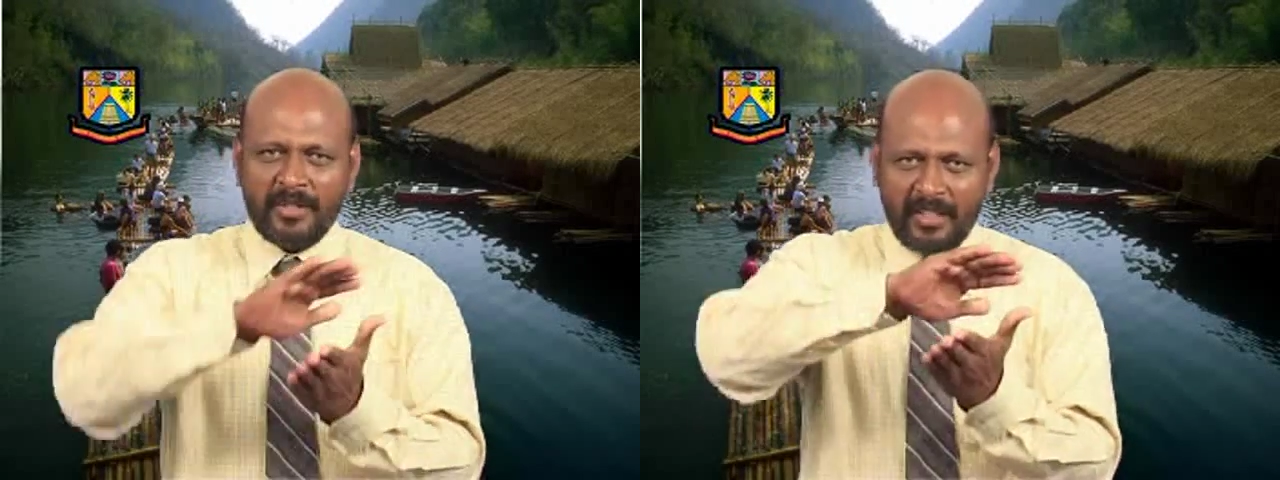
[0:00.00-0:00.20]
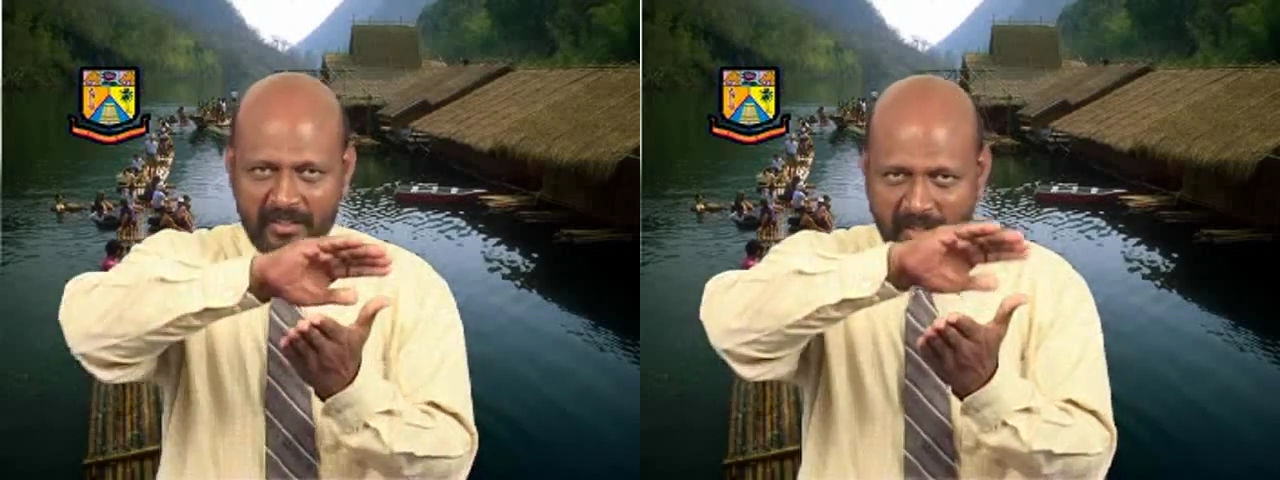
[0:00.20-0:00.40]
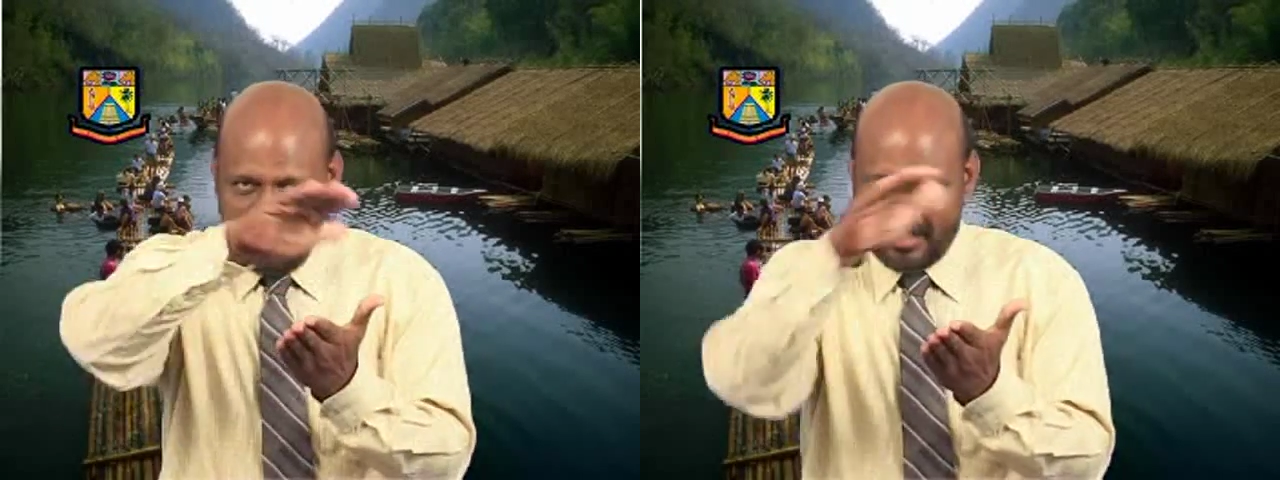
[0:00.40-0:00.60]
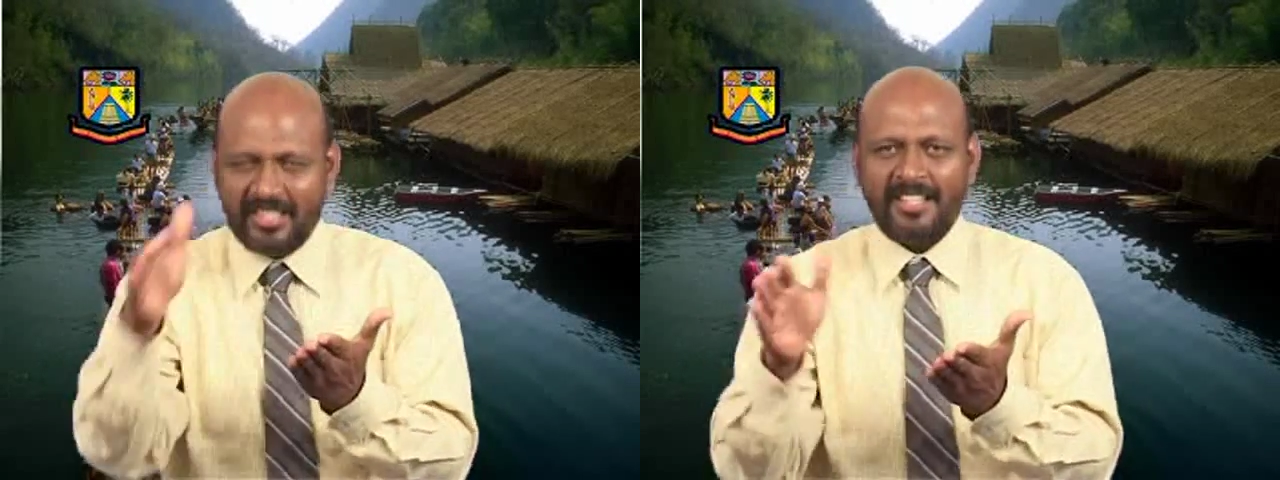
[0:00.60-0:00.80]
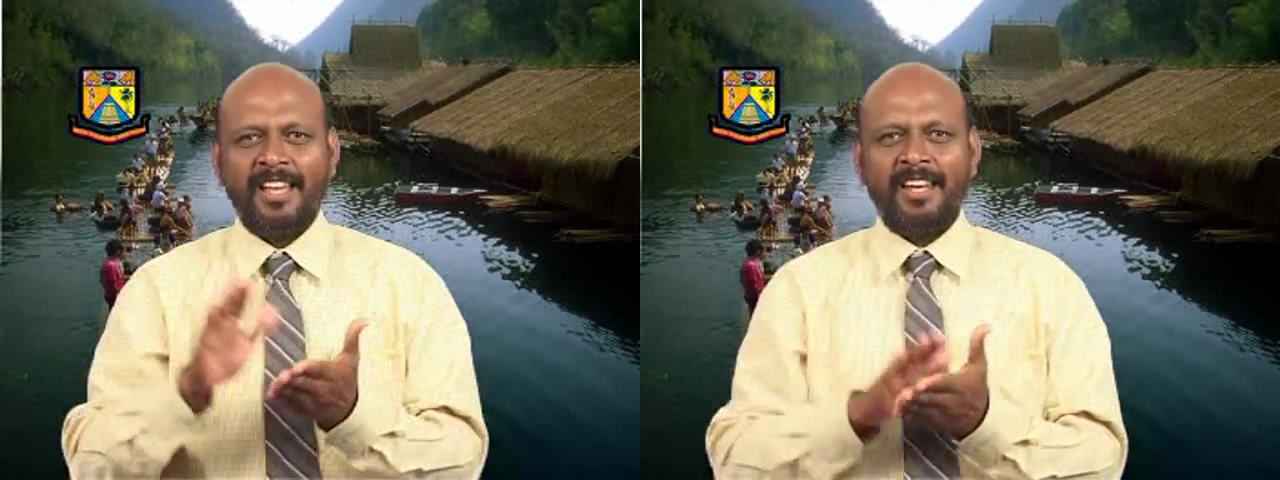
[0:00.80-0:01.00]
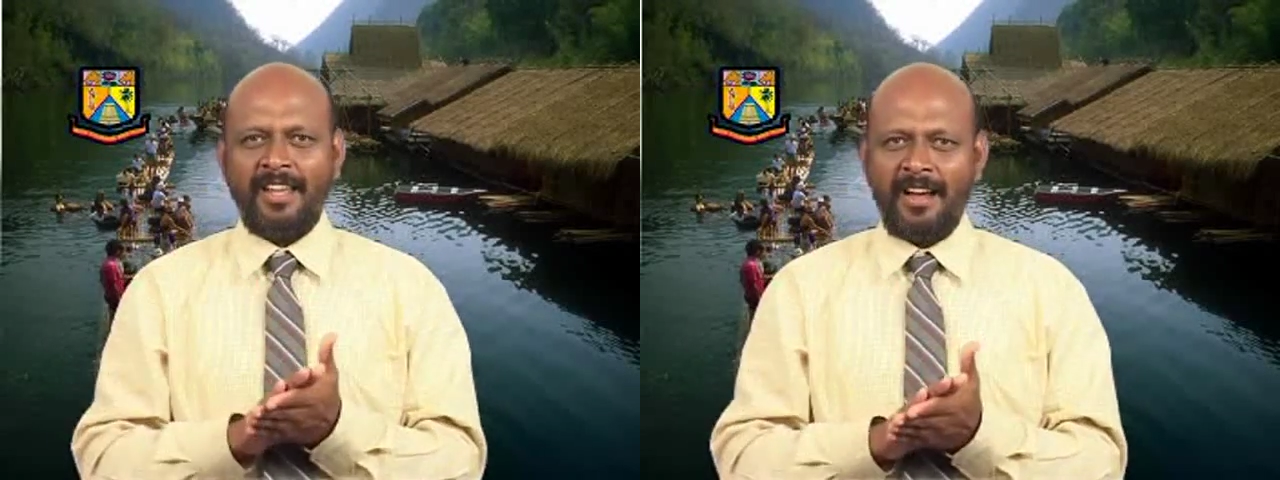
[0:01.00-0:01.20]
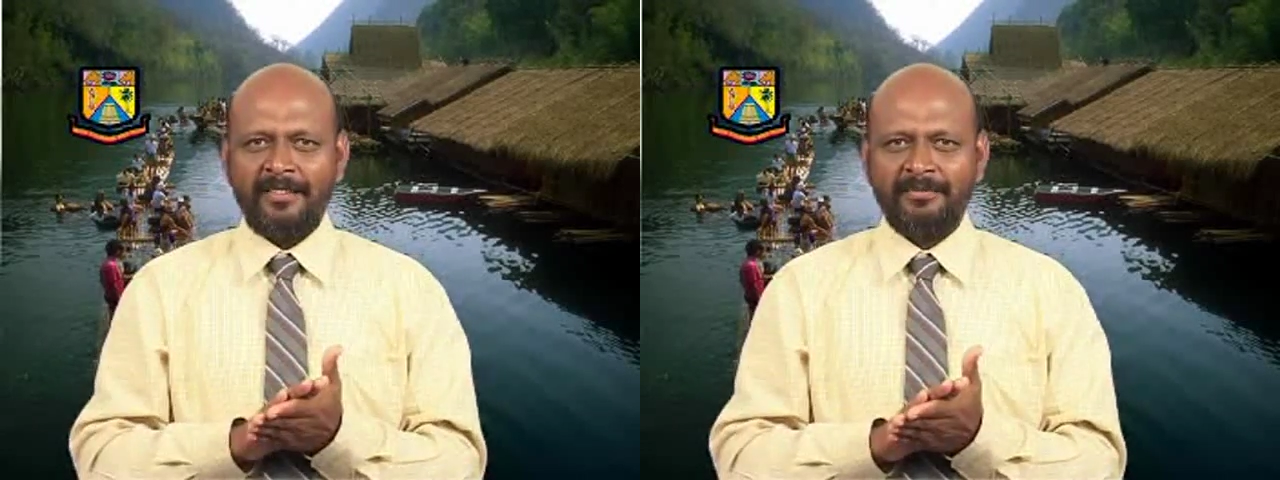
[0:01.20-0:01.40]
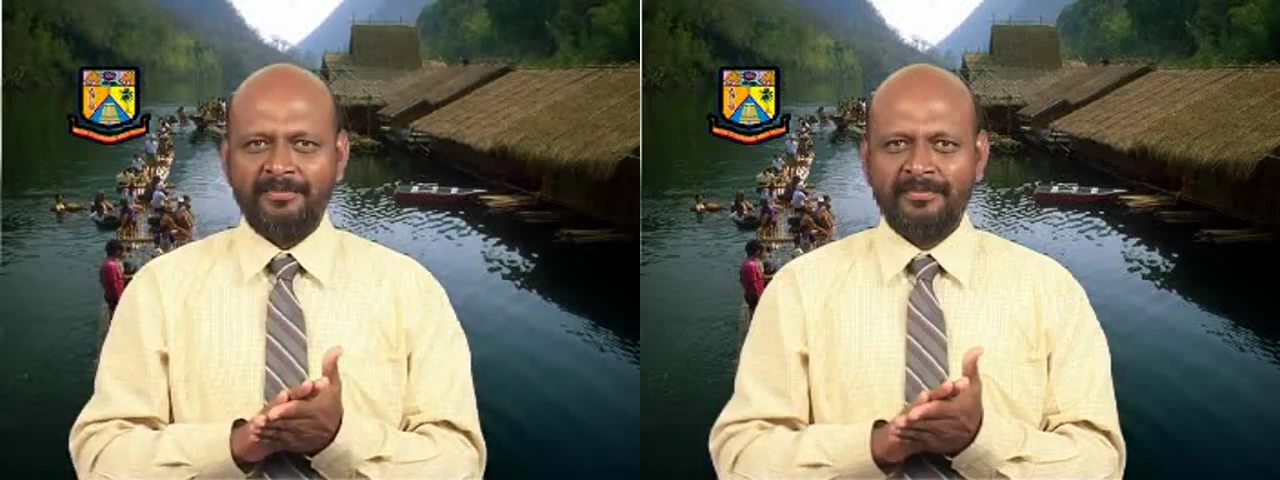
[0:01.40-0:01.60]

the dorsal area,